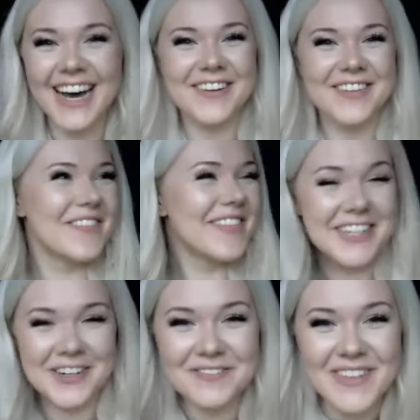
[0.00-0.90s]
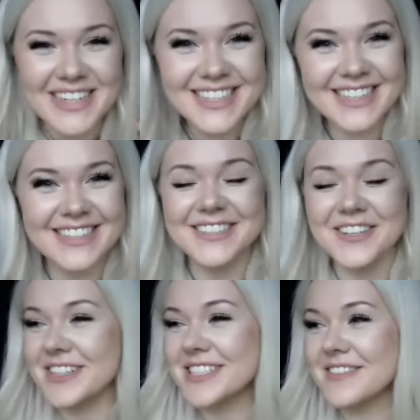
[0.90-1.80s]
mentally
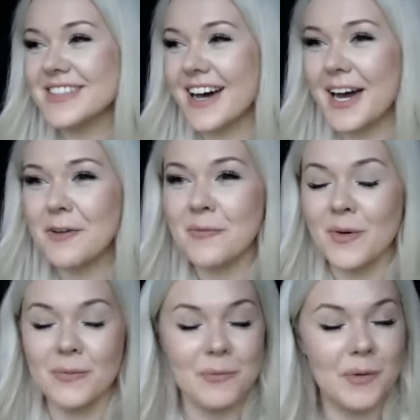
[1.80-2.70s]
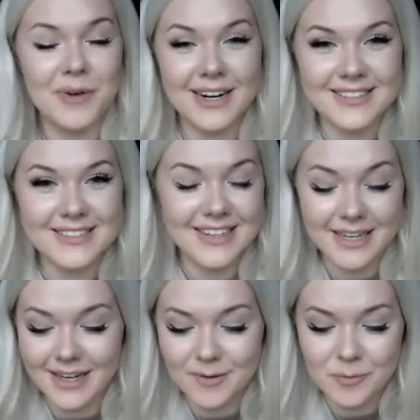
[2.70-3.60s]
so much of the time when we're
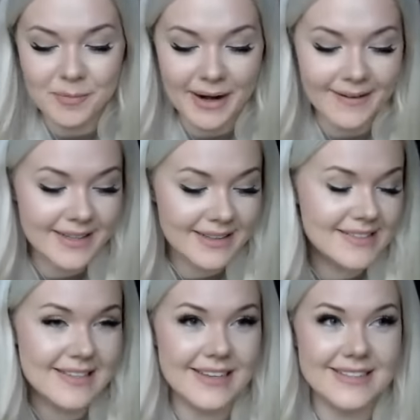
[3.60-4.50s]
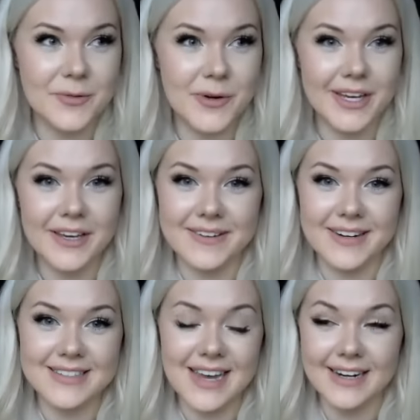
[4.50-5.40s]
practicing it and preparing these things and working on
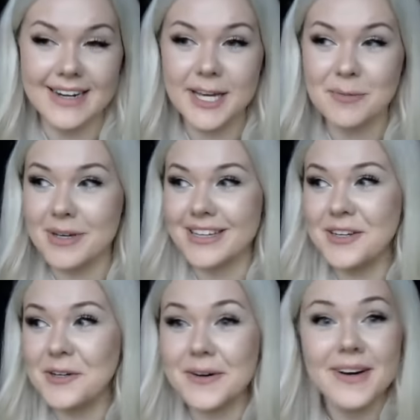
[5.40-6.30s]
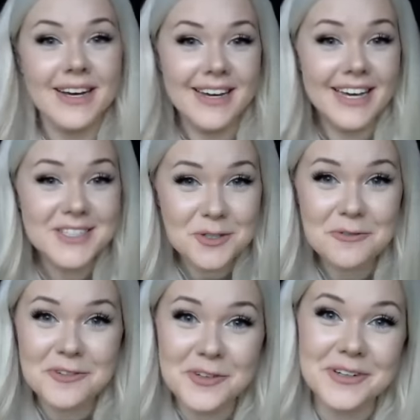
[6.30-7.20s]
our technique. But it
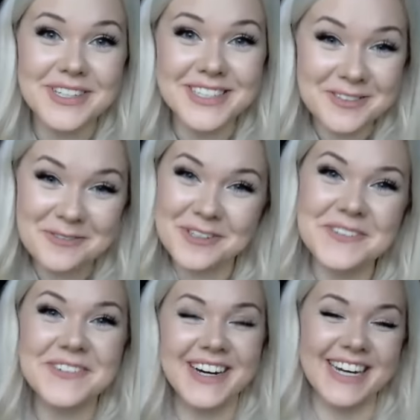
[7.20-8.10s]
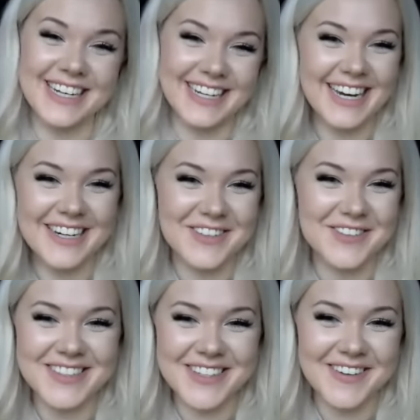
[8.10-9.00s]
should feel good, it should feel fun.
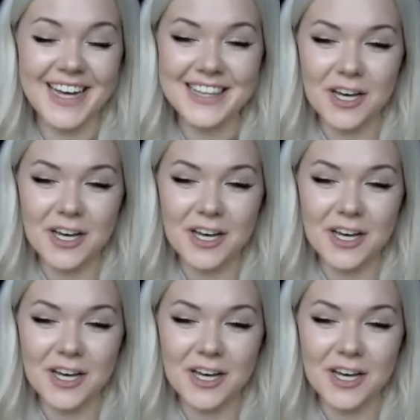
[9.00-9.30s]
So I